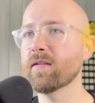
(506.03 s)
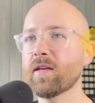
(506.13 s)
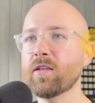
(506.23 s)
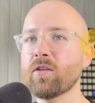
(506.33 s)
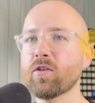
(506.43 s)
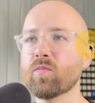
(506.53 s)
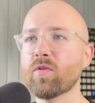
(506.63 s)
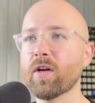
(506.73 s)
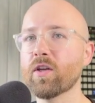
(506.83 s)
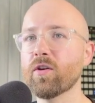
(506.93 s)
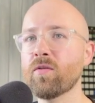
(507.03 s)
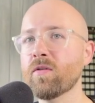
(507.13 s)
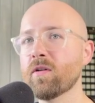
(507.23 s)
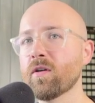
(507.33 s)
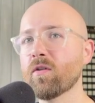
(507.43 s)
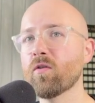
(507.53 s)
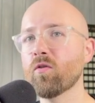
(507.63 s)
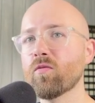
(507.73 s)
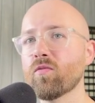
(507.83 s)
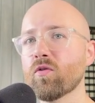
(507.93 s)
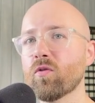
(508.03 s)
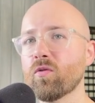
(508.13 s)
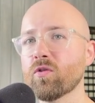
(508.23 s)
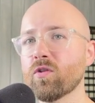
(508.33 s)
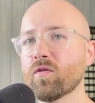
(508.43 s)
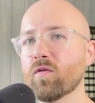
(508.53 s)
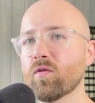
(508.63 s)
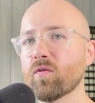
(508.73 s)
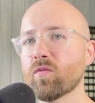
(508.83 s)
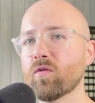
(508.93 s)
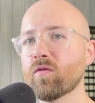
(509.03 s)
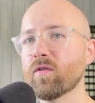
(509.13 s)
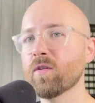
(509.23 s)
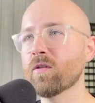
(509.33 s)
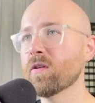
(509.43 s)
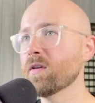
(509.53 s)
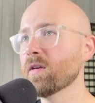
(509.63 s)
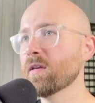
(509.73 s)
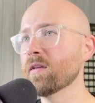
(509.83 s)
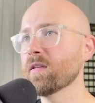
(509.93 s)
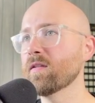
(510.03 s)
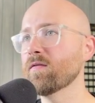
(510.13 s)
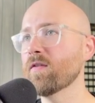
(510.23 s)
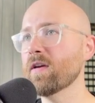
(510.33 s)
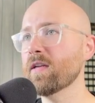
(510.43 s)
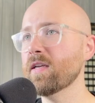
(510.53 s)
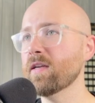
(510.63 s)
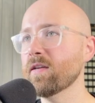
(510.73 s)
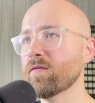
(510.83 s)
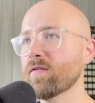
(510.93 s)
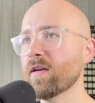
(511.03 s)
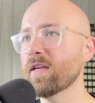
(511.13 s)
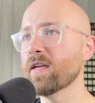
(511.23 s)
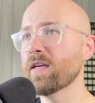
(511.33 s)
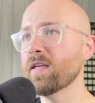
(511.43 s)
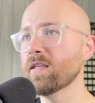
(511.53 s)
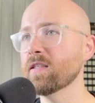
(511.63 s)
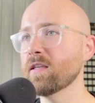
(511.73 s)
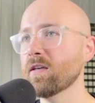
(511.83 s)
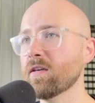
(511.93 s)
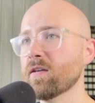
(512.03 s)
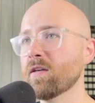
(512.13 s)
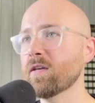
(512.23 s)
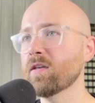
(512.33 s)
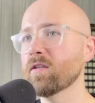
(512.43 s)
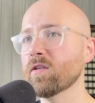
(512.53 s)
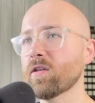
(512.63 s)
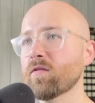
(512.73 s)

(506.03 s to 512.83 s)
this looks pretty cool. Home, courses, forum, profile. Very, very nice. Under here, if